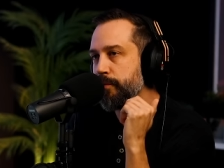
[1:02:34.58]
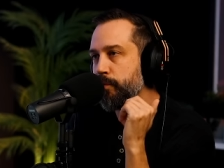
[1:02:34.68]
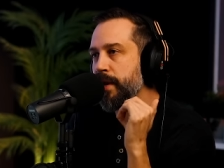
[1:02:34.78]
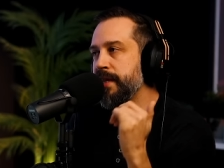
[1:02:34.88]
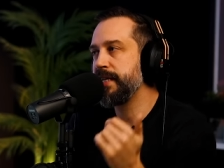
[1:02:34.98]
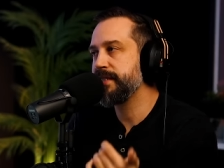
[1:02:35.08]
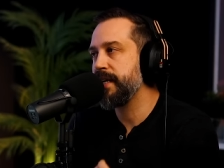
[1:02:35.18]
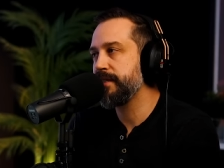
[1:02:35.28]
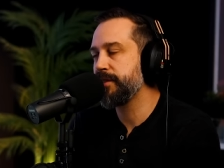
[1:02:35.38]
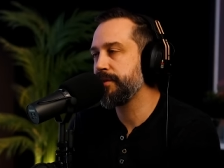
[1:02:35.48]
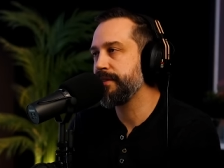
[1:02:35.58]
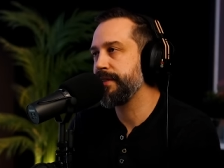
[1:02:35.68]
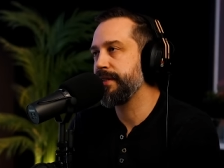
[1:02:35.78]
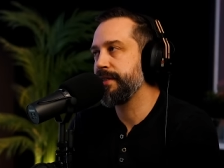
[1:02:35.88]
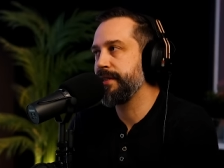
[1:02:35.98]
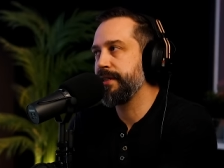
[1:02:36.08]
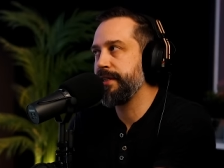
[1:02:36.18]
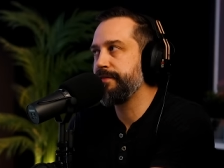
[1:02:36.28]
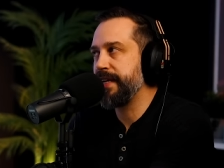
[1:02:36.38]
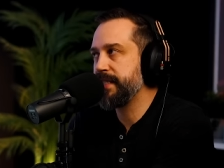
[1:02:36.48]
when they started to
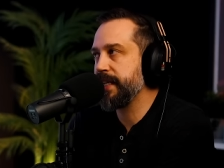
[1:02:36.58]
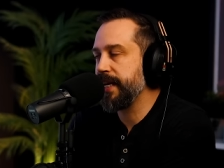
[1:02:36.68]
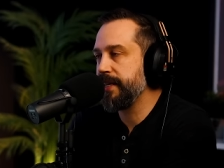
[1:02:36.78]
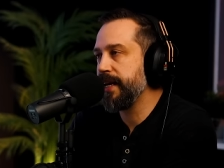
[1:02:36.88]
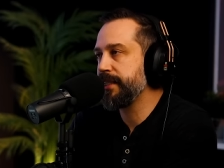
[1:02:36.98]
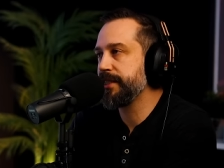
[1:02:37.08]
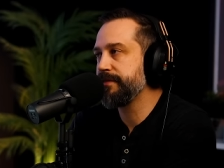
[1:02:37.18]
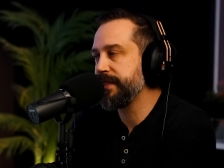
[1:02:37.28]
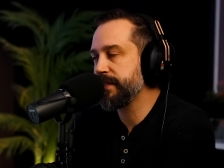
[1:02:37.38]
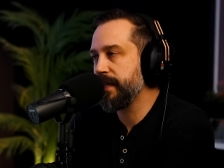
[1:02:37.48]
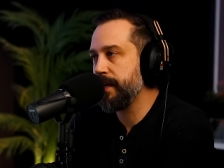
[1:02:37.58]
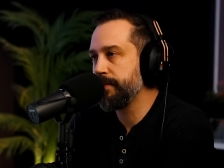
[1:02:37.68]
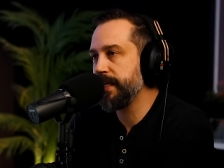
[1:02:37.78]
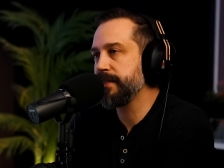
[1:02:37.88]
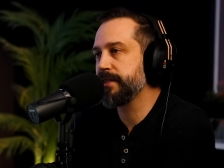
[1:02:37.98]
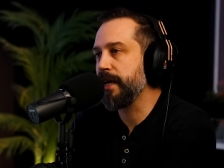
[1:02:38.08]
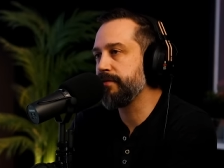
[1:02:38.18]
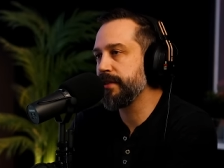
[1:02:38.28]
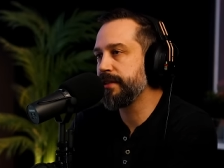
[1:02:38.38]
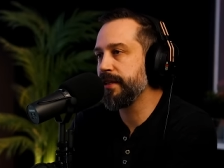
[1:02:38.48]
investigate the Nation of Islam, they
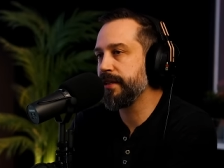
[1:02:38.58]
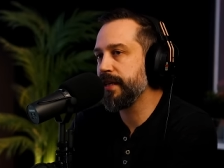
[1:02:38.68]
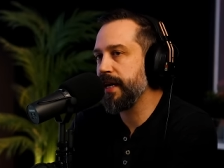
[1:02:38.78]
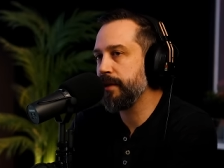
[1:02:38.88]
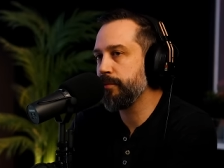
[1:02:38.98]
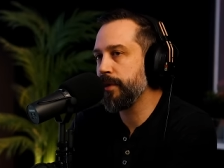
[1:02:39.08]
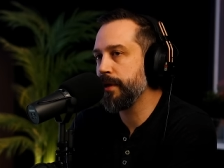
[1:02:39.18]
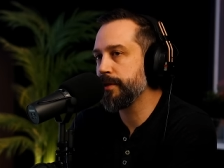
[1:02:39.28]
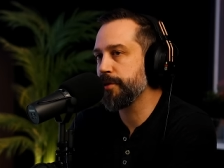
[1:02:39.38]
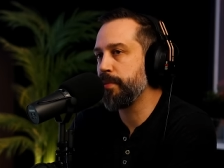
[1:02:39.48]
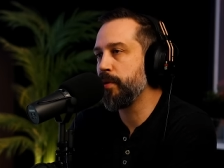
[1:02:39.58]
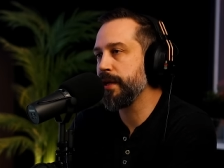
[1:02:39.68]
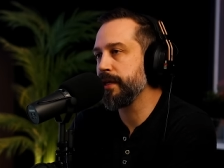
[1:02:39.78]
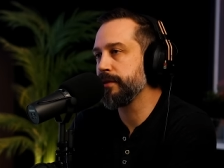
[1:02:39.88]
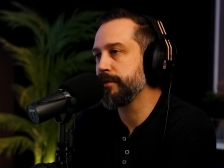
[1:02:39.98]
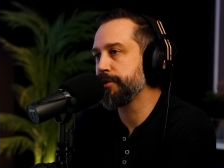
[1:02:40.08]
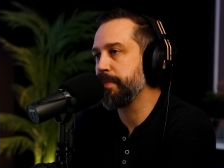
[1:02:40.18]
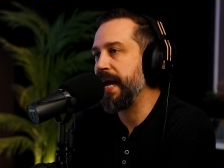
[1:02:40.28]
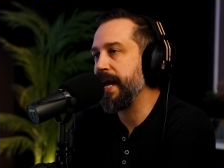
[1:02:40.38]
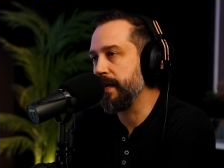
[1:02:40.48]
discovered that they were supporting
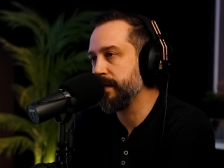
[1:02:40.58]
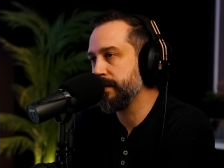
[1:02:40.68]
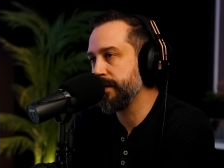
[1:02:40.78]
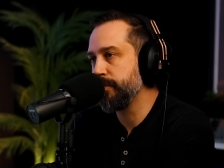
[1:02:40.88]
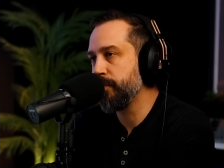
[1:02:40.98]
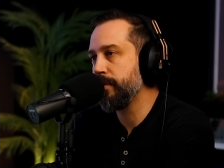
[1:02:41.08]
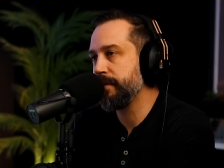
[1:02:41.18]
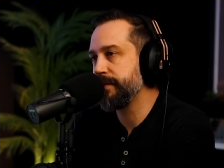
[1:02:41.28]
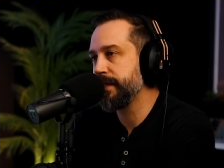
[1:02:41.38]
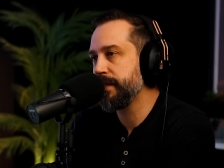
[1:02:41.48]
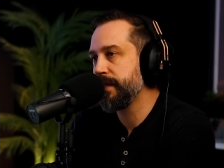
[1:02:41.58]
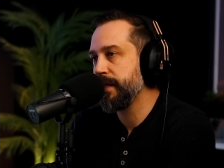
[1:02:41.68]
Japan in the war effort.